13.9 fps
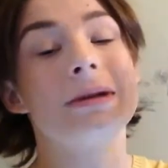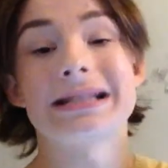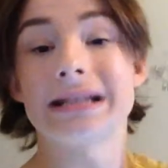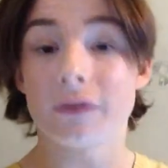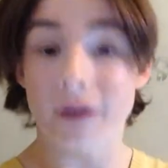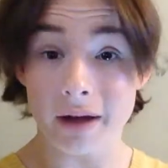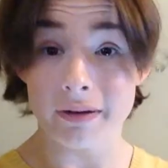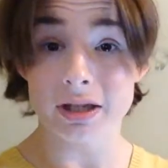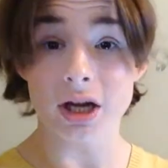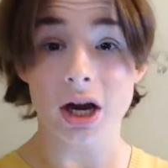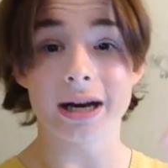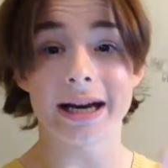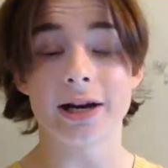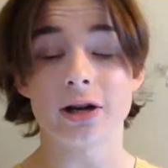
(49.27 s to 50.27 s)
myself Harry
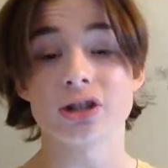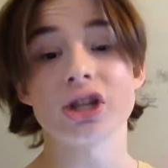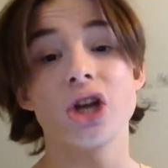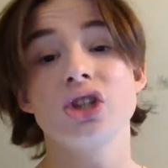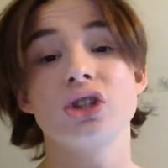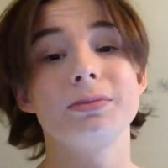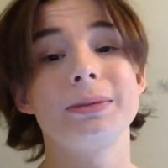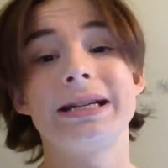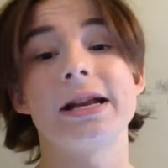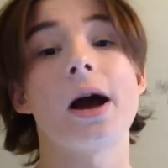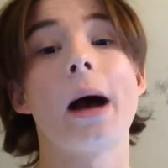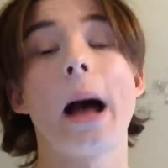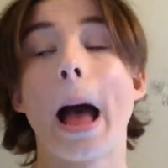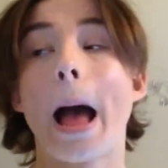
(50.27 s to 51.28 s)
Darling on social
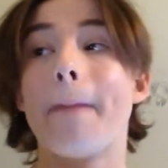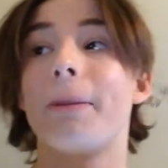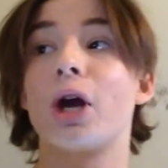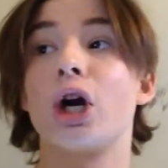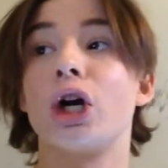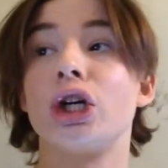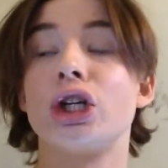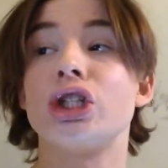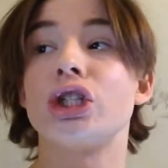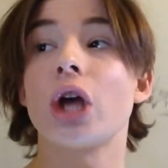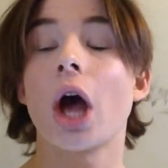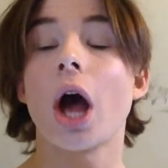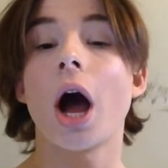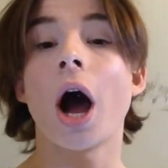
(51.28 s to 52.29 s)
media because
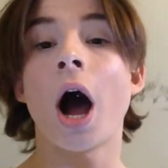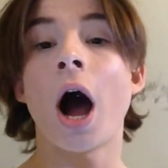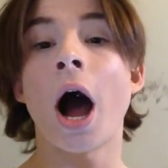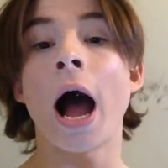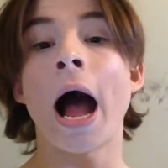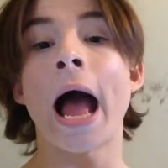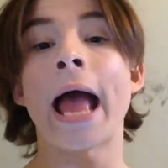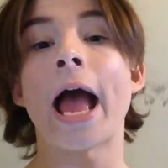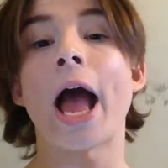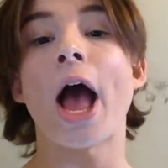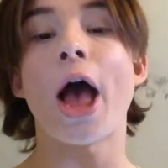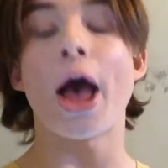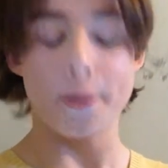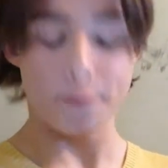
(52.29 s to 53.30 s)

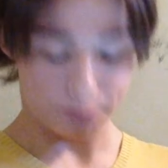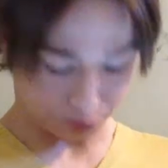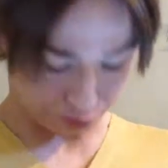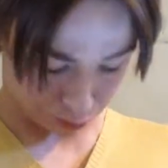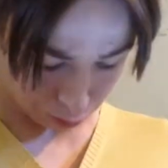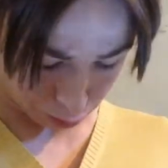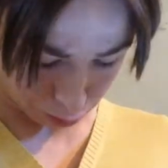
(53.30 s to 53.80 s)
I